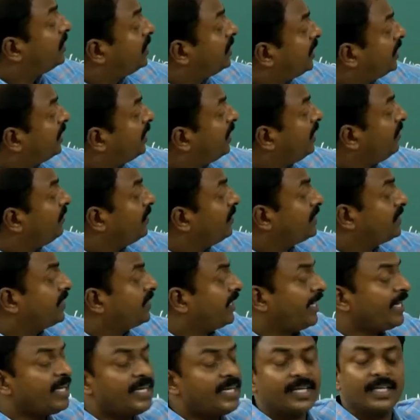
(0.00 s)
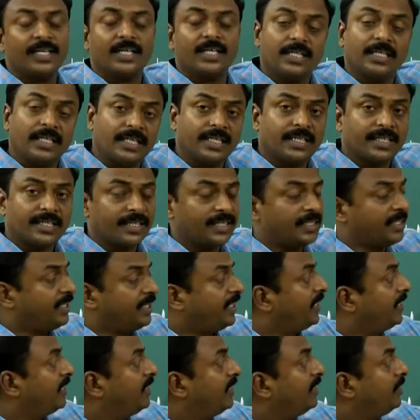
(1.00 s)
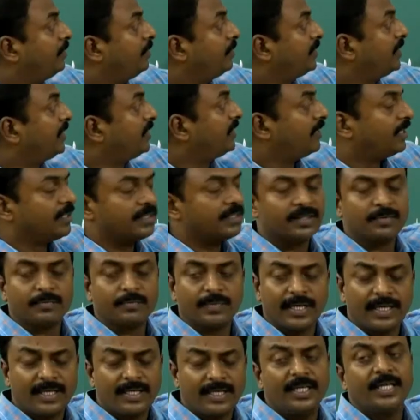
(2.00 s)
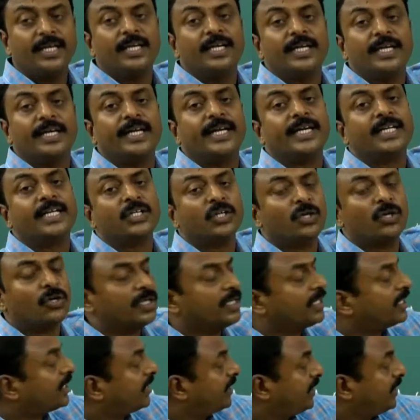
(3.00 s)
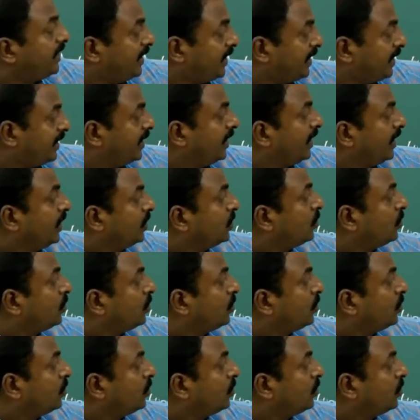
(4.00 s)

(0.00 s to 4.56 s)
Generally we say e-content, that is nothing but electronic content.